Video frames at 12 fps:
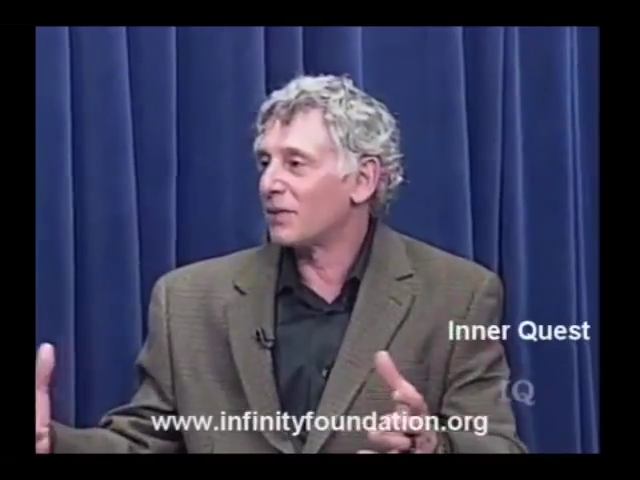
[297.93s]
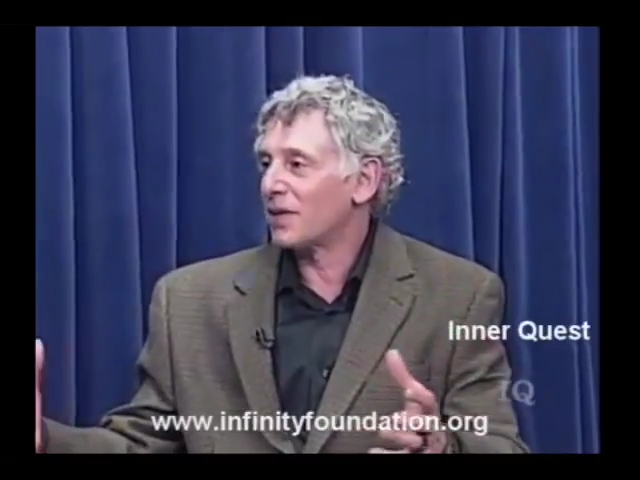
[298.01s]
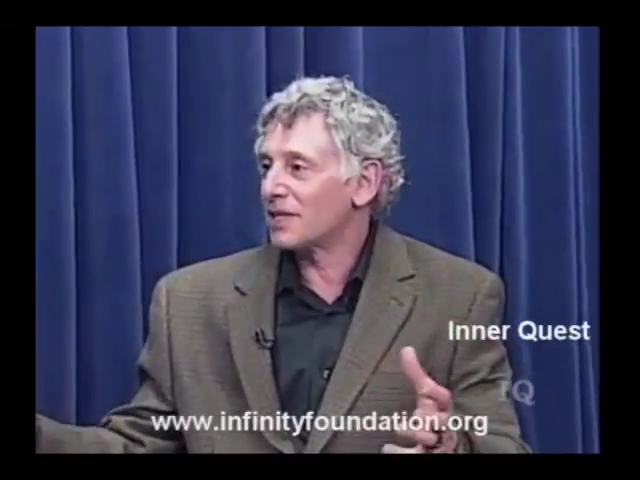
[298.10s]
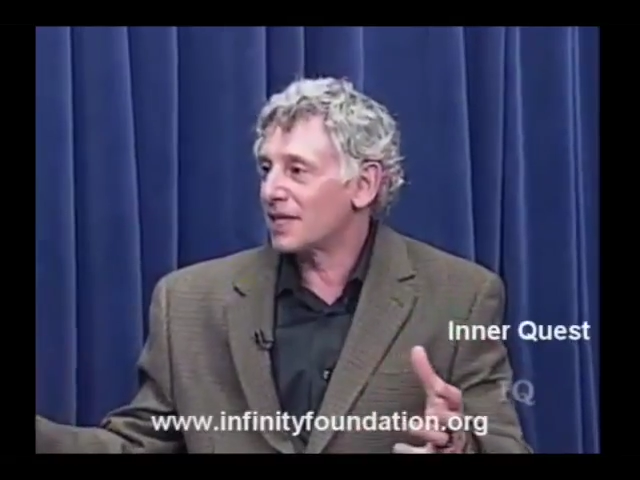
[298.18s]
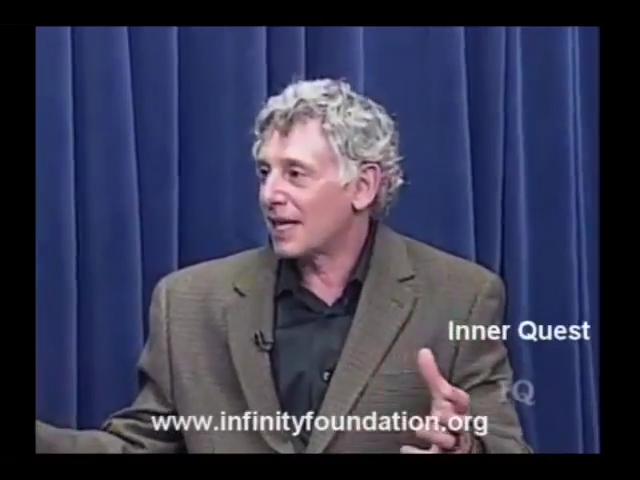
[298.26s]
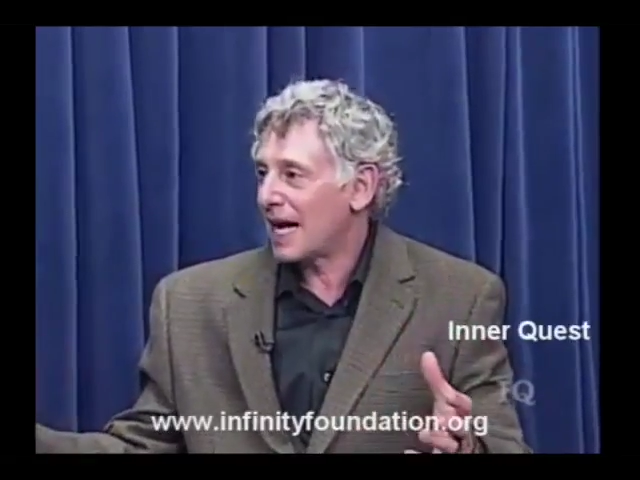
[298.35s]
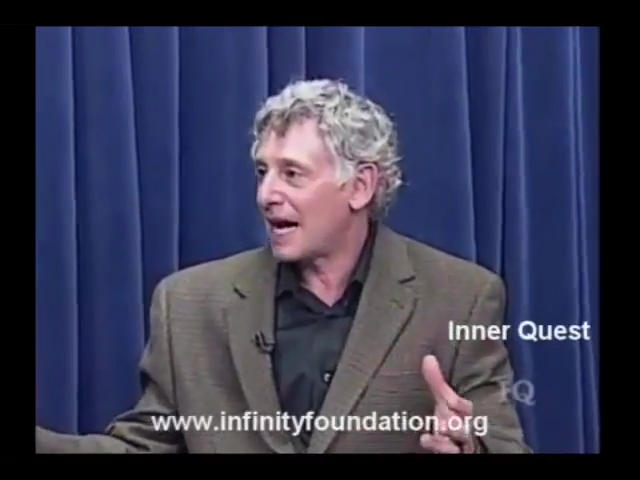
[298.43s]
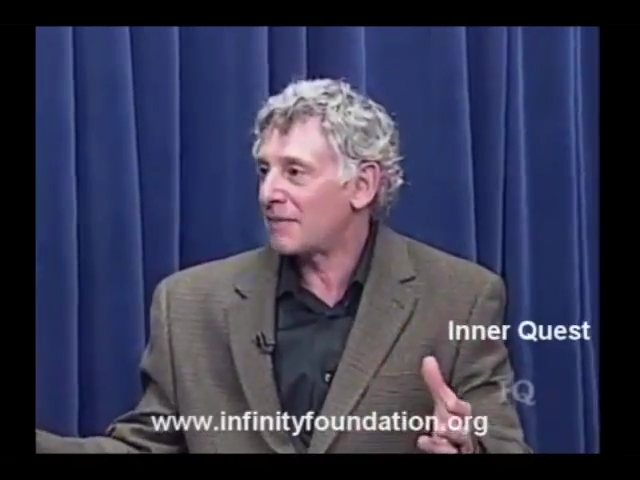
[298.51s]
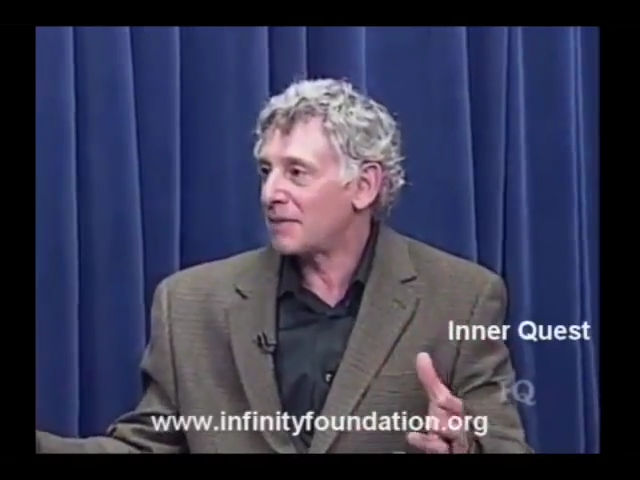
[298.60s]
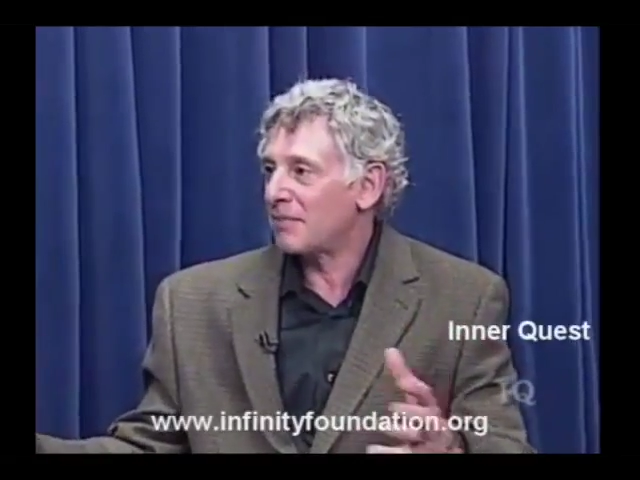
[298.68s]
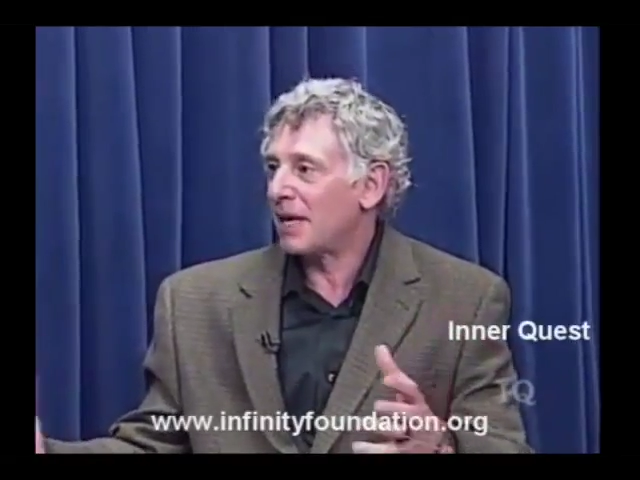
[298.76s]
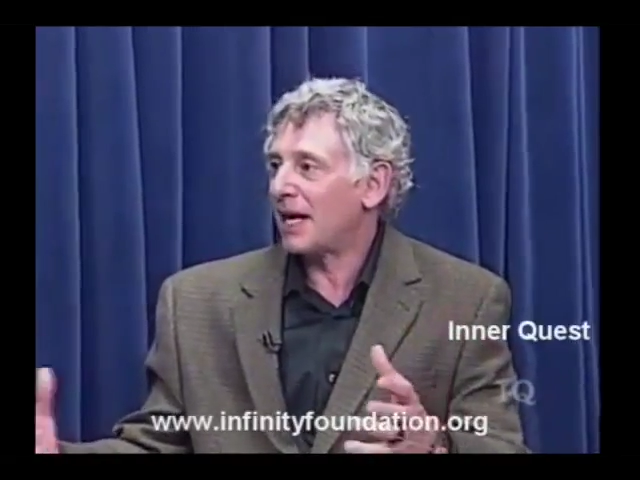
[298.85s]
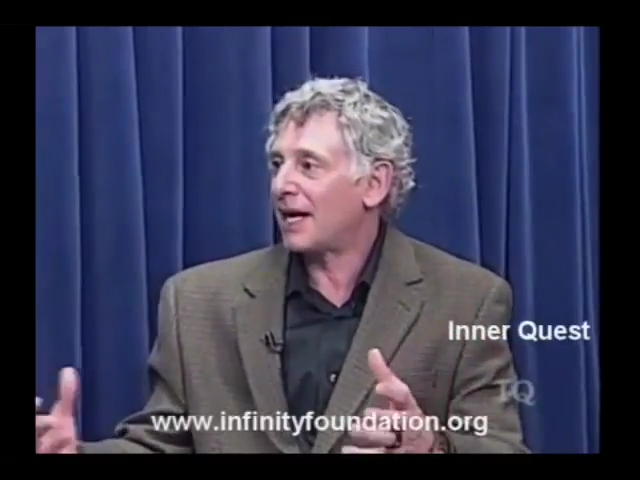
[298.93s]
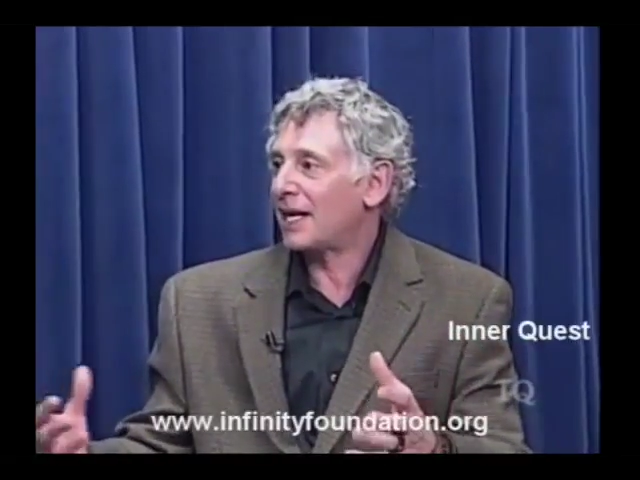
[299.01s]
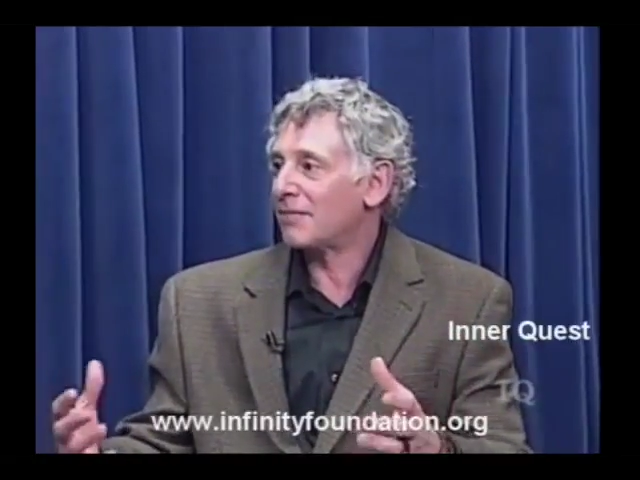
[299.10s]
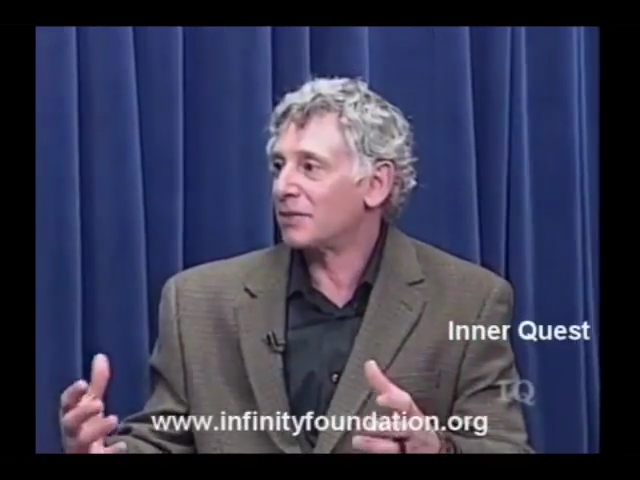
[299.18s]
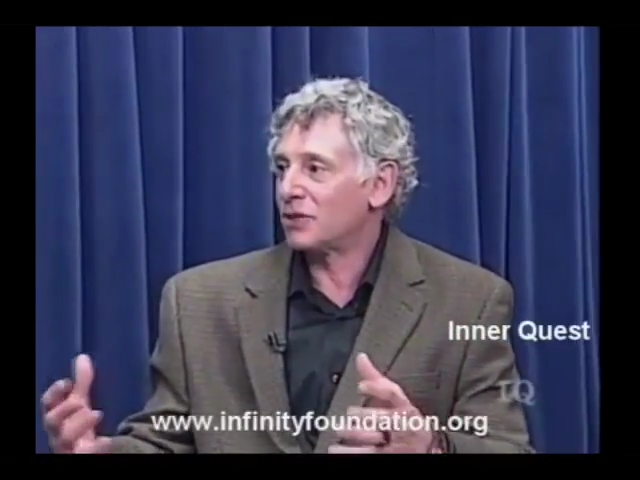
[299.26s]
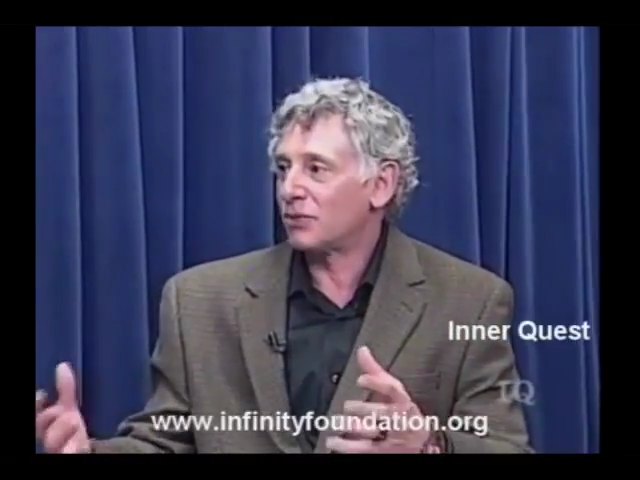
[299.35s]
What is the common
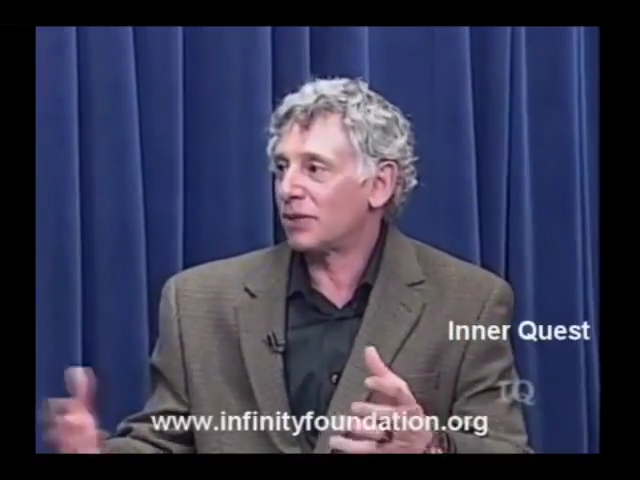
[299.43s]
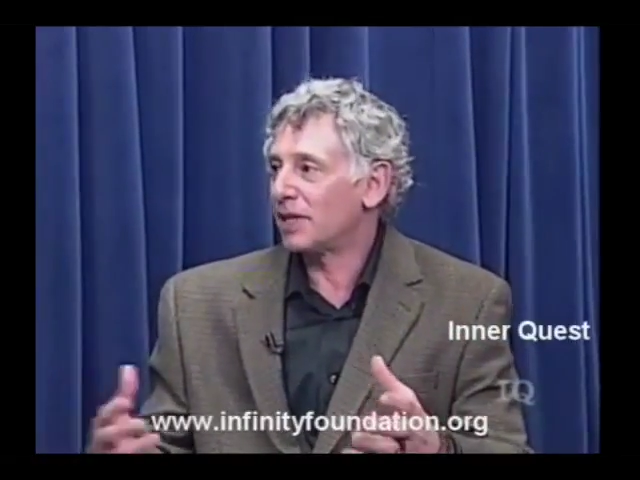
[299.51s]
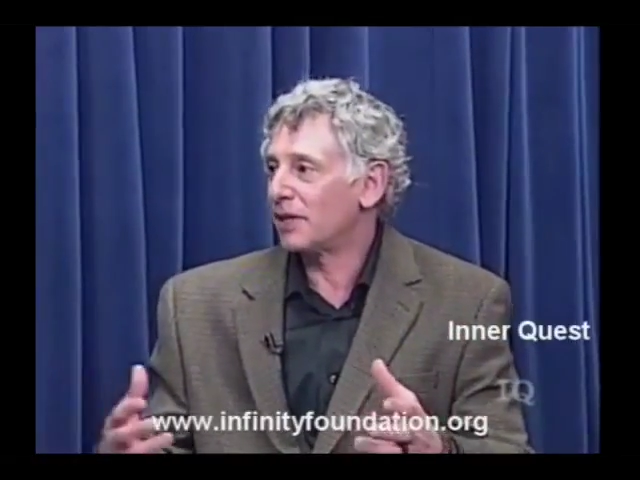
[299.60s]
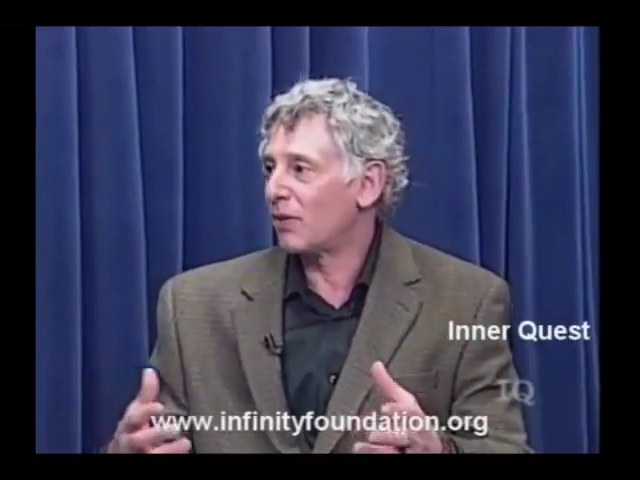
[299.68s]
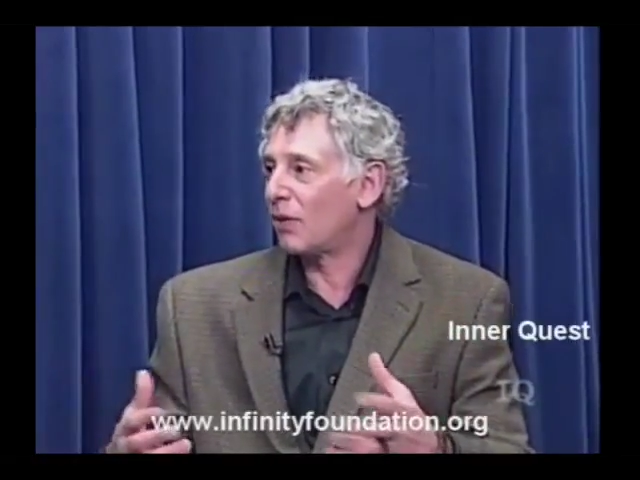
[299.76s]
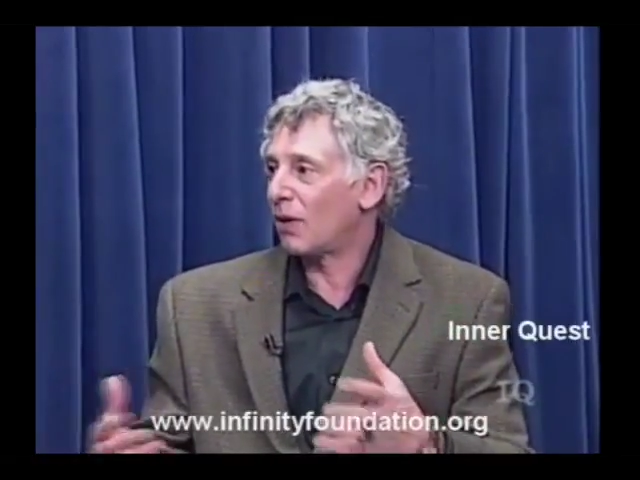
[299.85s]
bond between